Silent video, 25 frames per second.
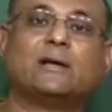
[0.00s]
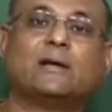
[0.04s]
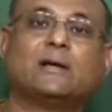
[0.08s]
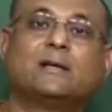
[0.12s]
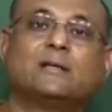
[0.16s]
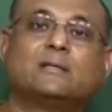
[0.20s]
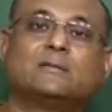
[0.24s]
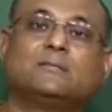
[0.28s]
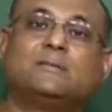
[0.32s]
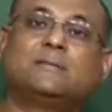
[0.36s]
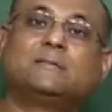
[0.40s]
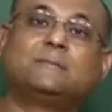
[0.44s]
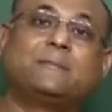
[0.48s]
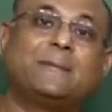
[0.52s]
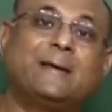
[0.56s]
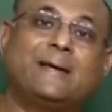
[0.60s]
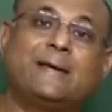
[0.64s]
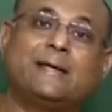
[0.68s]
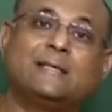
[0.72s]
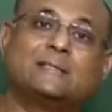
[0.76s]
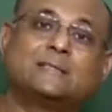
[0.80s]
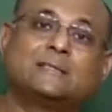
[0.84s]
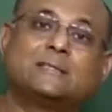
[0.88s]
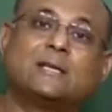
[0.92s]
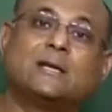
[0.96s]
which
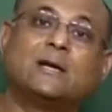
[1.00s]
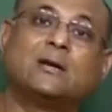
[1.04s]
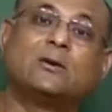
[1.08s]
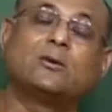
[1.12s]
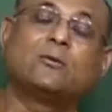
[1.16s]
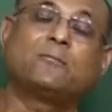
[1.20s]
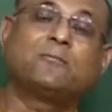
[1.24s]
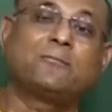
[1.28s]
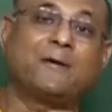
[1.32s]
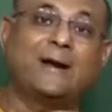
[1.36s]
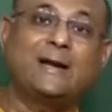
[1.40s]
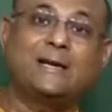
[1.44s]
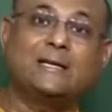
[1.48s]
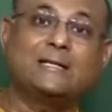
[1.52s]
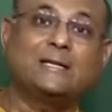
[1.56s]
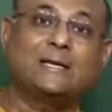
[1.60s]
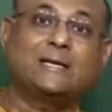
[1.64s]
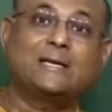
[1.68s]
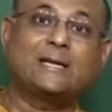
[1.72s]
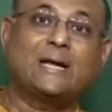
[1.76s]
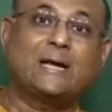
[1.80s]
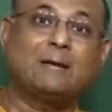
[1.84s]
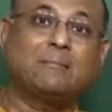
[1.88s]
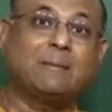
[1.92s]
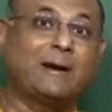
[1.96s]
means to find the
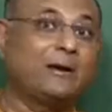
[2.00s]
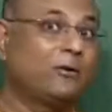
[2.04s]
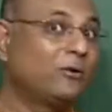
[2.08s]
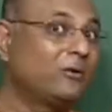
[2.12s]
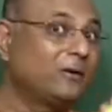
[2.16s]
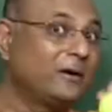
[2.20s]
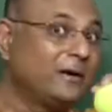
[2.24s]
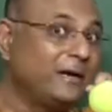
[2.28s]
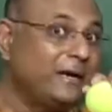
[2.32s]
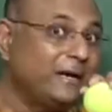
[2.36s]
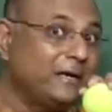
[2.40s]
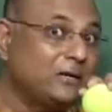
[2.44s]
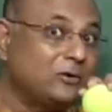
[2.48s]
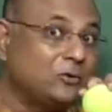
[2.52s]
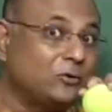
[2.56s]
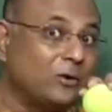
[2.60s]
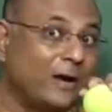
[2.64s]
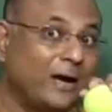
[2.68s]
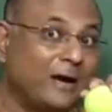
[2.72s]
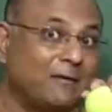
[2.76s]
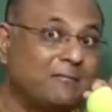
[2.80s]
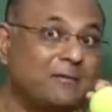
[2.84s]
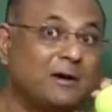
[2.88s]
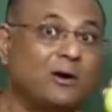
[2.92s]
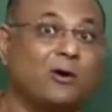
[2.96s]
time, I don't need to
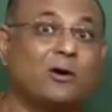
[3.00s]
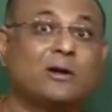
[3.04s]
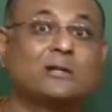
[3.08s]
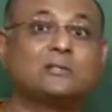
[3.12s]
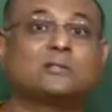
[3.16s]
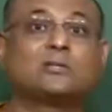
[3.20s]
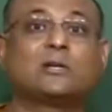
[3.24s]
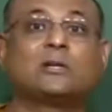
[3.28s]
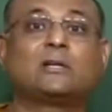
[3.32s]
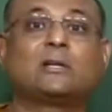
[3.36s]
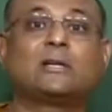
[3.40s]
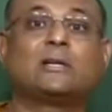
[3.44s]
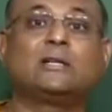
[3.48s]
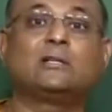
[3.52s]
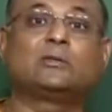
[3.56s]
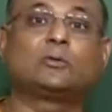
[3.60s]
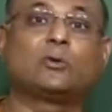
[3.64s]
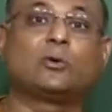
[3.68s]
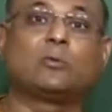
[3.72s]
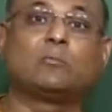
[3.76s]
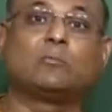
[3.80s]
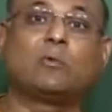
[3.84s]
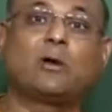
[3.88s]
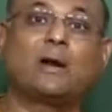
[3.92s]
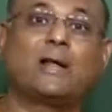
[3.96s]
have a horizontally thrown
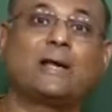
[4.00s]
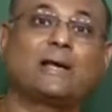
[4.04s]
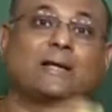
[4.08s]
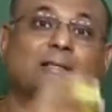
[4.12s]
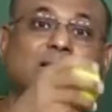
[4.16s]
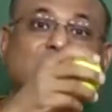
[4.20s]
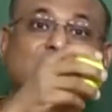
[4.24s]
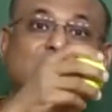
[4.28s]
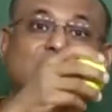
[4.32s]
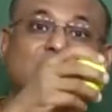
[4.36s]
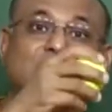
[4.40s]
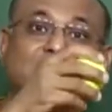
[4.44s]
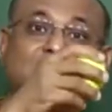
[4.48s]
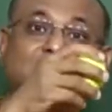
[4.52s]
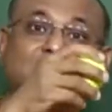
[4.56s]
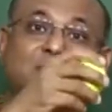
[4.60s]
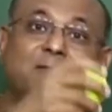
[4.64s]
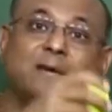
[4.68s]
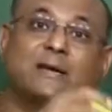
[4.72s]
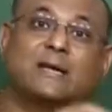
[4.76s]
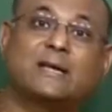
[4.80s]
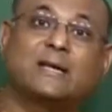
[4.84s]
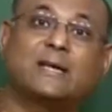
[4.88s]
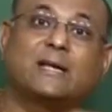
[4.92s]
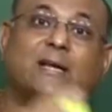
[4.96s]
ball. I can just have a
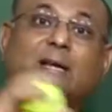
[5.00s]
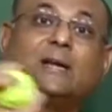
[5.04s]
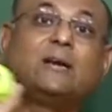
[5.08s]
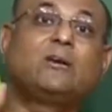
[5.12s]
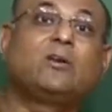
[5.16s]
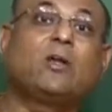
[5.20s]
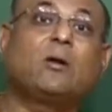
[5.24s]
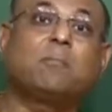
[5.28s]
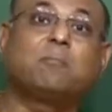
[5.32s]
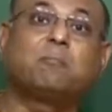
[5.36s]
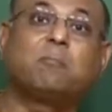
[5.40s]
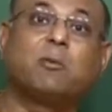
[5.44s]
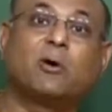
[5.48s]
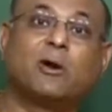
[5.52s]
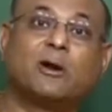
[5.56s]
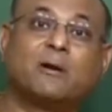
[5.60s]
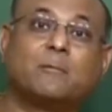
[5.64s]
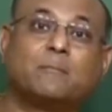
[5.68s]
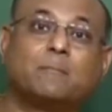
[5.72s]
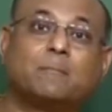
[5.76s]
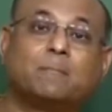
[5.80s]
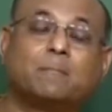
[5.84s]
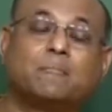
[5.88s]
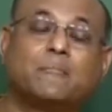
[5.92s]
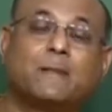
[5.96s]
vertically dropped ball.
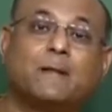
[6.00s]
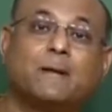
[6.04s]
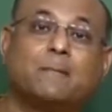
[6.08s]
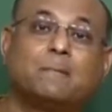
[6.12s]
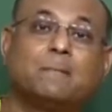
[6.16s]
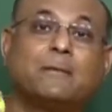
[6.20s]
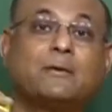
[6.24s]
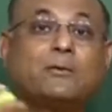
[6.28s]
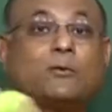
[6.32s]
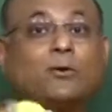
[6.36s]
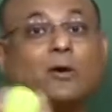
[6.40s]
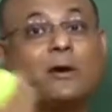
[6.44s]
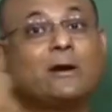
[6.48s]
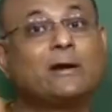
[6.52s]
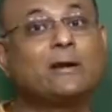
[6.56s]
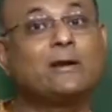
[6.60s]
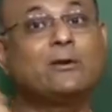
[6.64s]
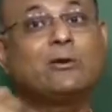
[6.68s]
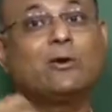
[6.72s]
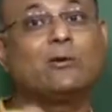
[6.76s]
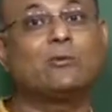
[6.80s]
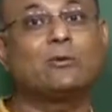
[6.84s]
But you already know how to